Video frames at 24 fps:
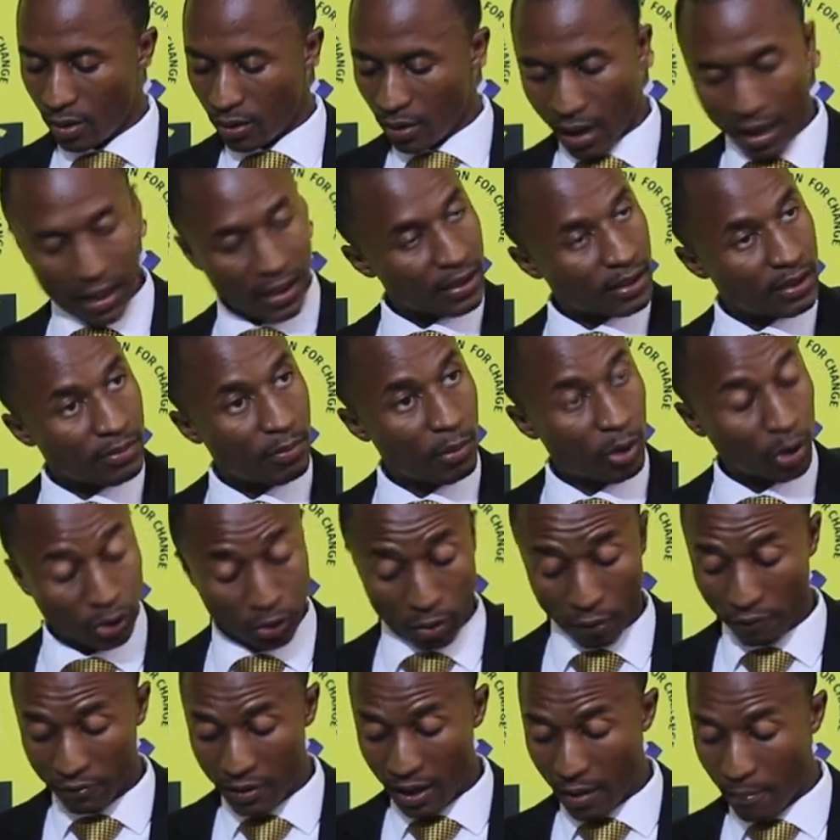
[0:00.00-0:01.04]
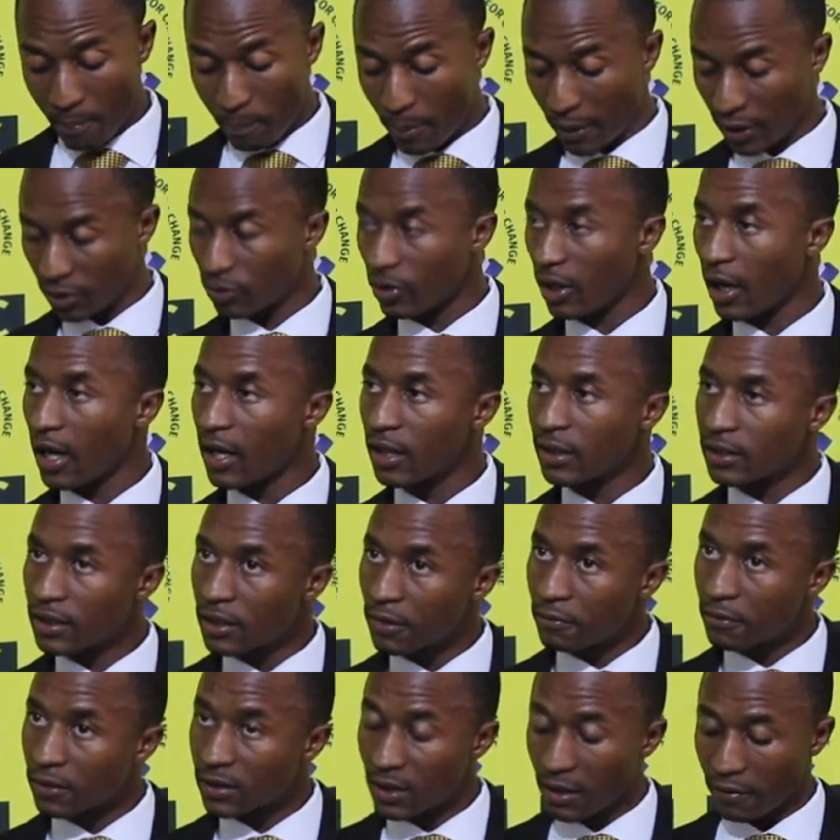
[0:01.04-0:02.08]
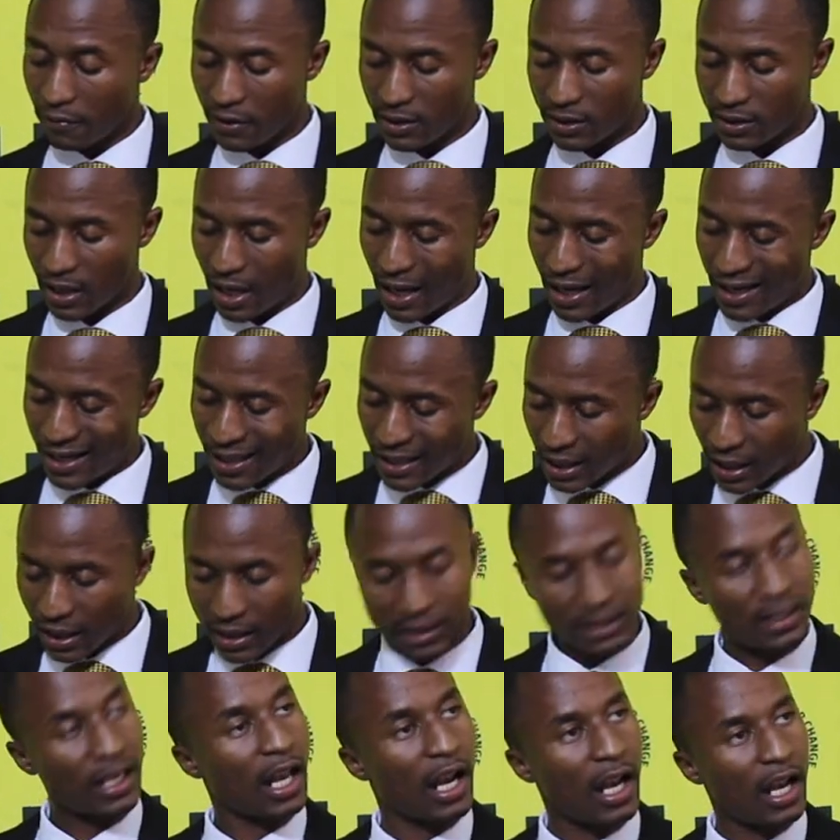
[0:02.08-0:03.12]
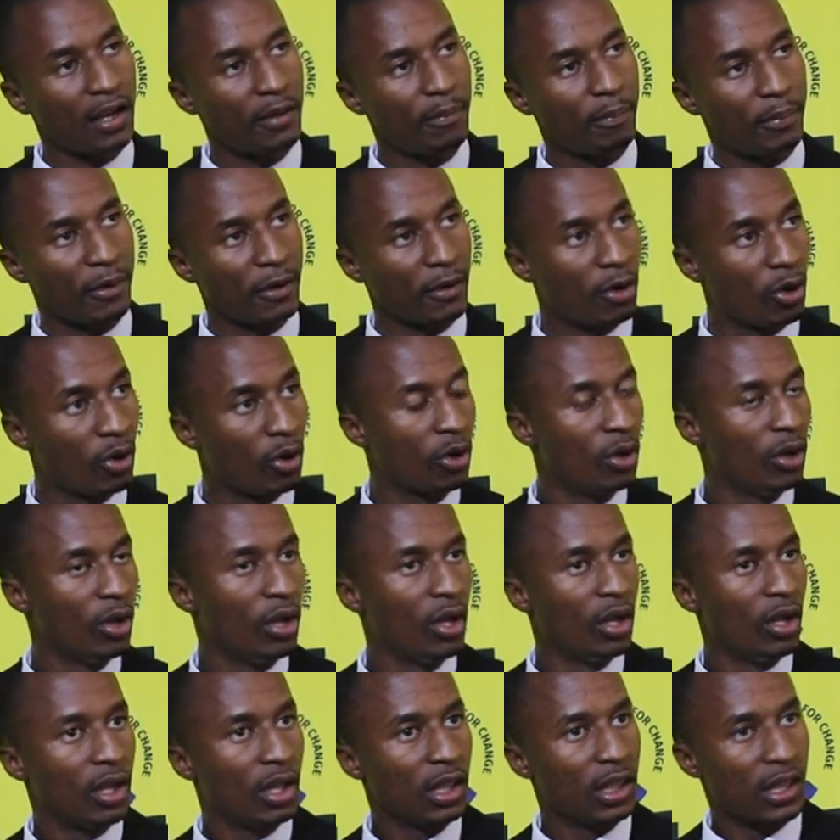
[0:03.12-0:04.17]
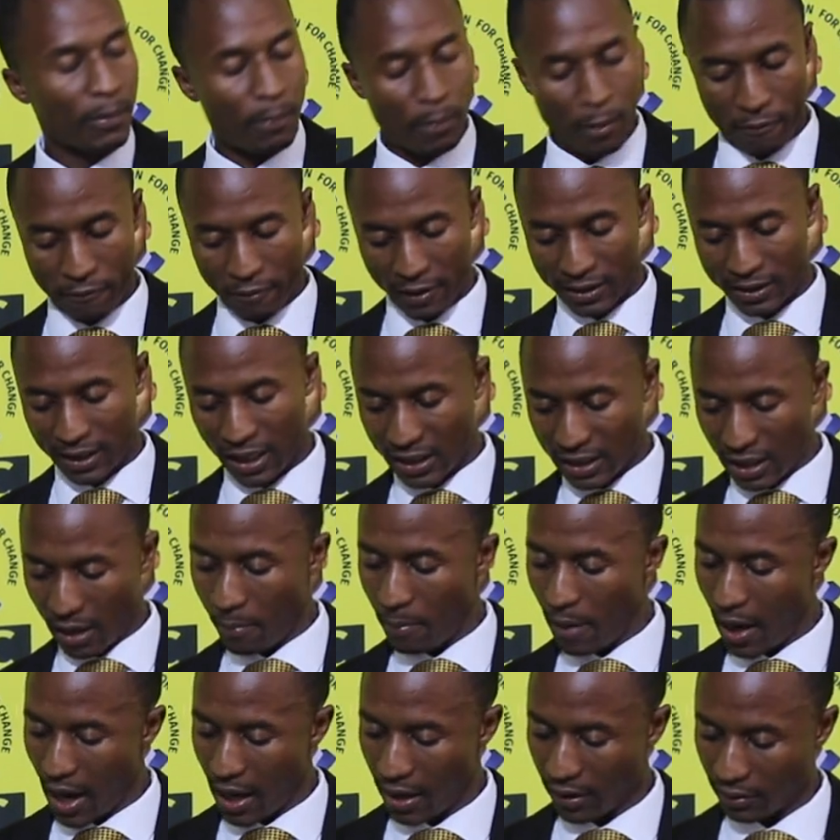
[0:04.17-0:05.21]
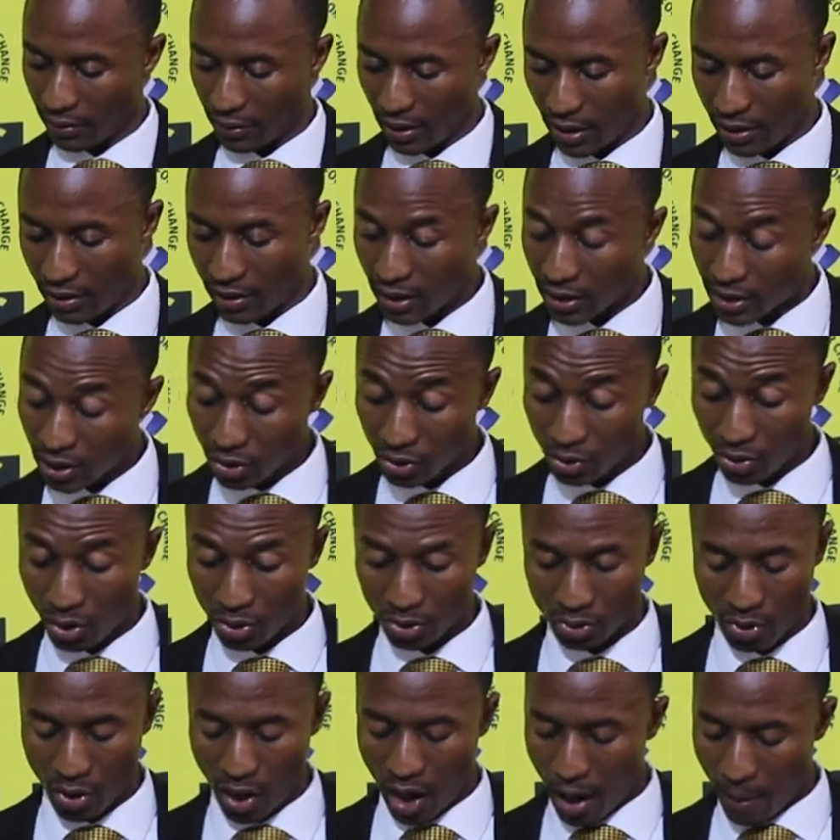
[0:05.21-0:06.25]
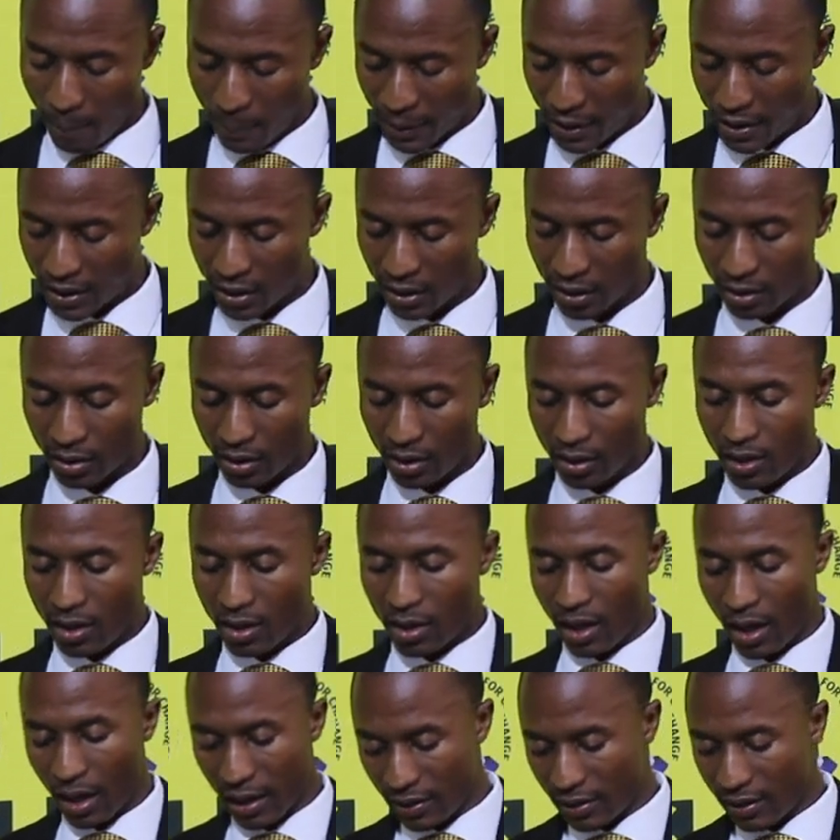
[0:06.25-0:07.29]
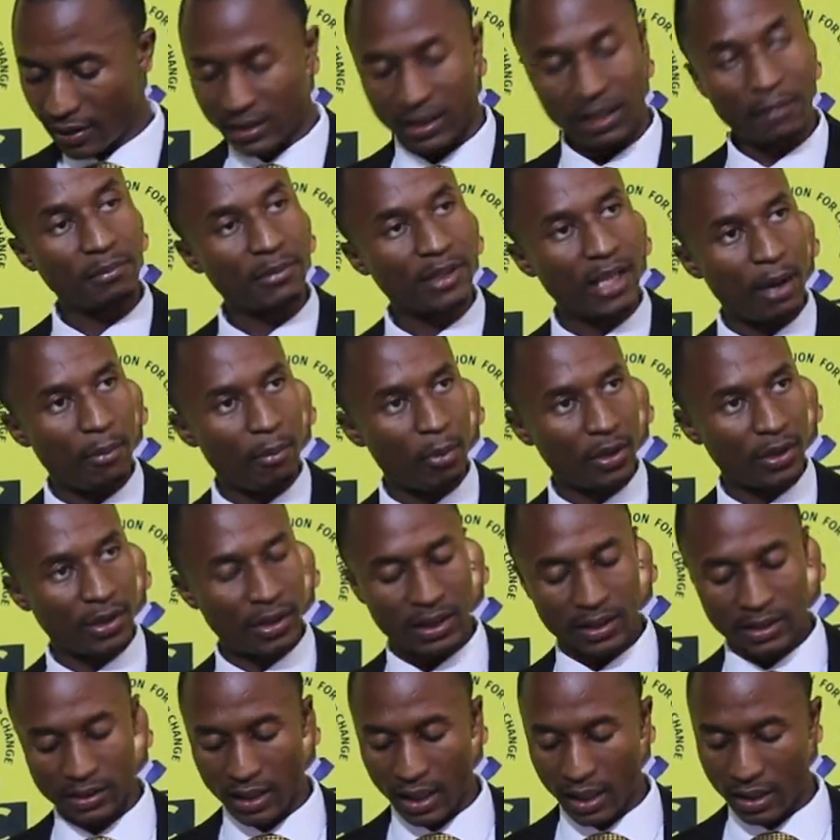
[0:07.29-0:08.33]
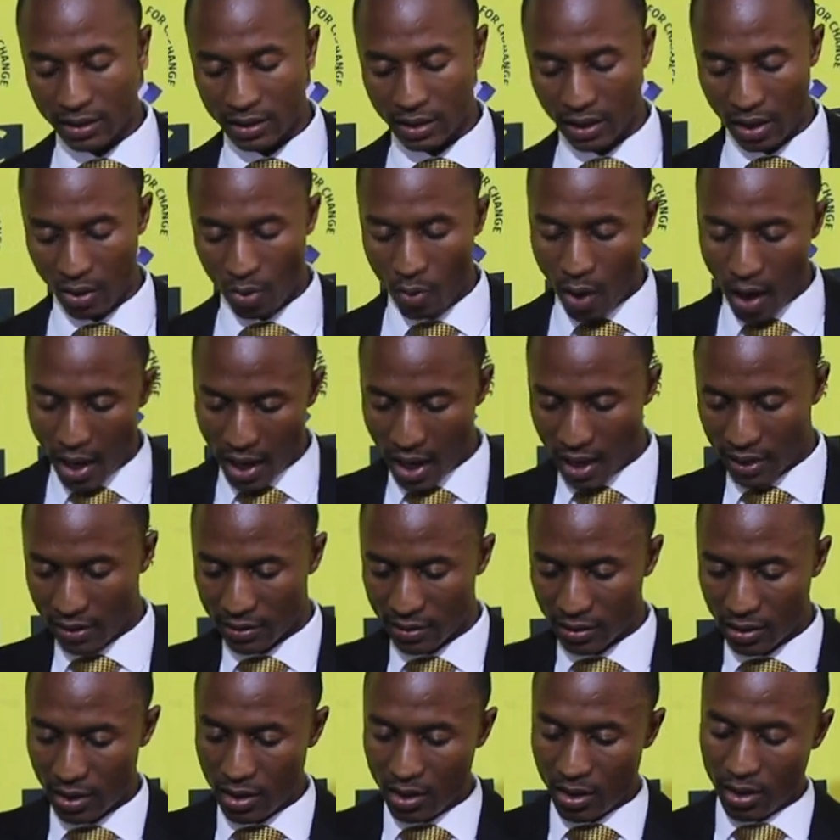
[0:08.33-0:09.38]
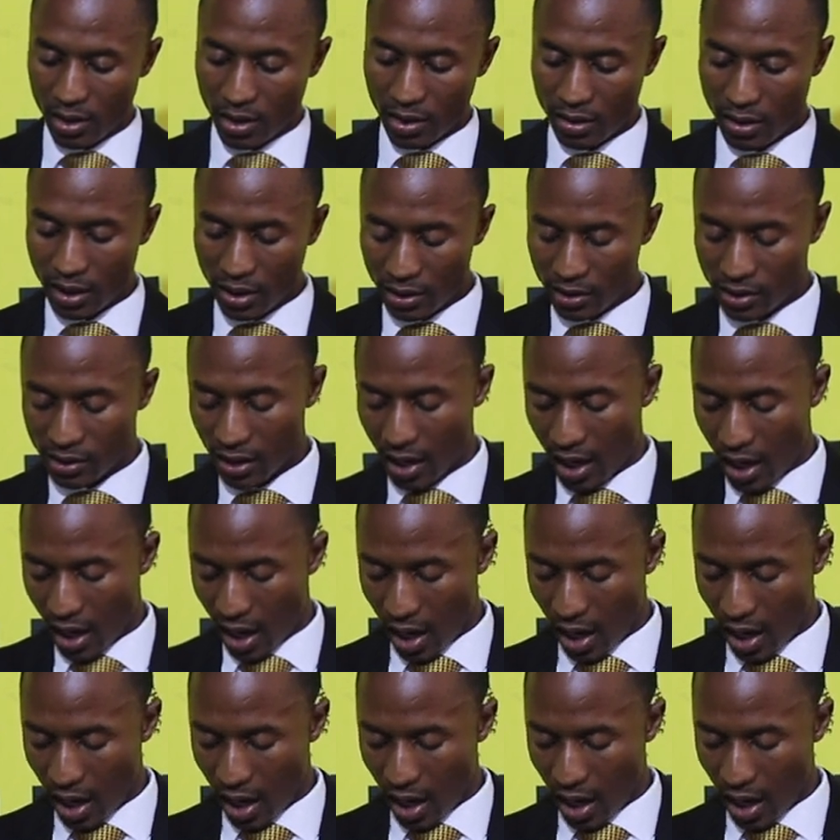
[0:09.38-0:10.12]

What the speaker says: and most of them, particularly civil servants, are earning a salary below the poverty datum line. And this is also happening at the same time when the state requires these